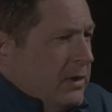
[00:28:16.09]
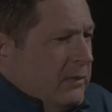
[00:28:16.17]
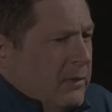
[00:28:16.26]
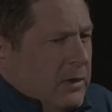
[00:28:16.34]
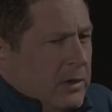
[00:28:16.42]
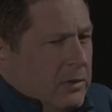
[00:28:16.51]

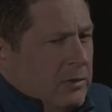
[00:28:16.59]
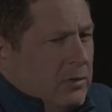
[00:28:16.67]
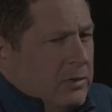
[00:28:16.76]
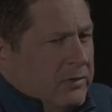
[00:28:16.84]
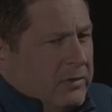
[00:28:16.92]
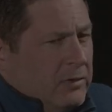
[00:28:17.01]
But
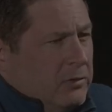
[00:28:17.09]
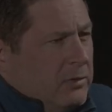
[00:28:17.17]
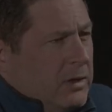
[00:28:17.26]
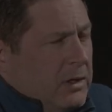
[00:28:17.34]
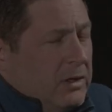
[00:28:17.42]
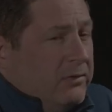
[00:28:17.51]
you know
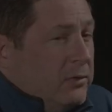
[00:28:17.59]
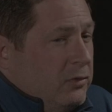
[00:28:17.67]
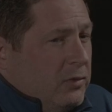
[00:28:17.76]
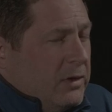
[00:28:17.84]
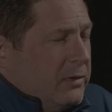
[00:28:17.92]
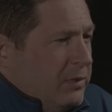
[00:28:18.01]
until
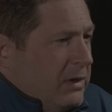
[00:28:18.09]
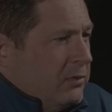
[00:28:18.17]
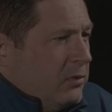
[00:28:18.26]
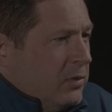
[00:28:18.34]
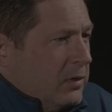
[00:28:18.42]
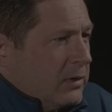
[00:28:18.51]
until you got the
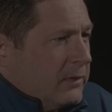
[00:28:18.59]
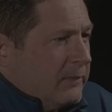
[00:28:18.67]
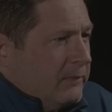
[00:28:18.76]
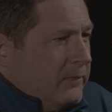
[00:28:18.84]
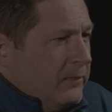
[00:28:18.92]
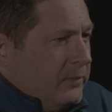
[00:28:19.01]
paperwork,
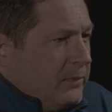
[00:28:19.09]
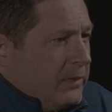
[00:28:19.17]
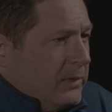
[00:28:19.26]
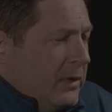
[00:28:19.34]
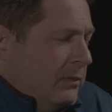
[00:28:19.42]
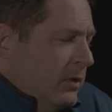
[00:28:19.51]

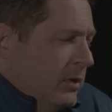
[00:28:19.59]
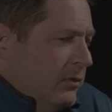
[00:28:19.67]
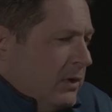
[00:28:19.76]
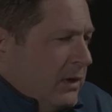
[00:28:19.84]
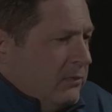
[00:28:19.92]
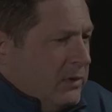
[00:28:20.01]
I mean
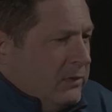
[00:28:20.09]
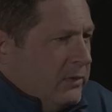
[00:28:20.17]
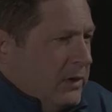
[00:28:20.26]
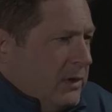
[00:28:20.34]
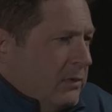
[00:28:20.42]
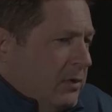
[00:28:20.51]
you can't really
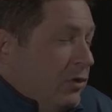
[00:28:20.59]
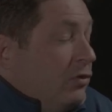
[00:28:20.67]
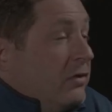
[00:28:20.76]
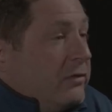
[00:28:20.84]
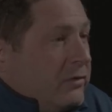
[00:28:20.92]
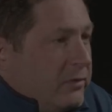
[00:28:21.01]
say. I mean you
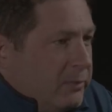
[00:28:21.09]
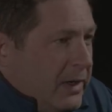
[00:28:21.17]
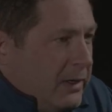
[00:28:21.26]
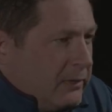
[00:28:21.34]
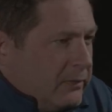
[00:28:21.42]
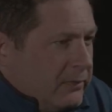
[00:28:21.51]
can
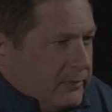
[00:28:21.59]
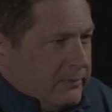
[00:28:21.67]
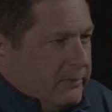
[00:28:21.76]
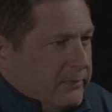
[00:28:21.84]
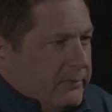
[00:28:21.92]
suspect.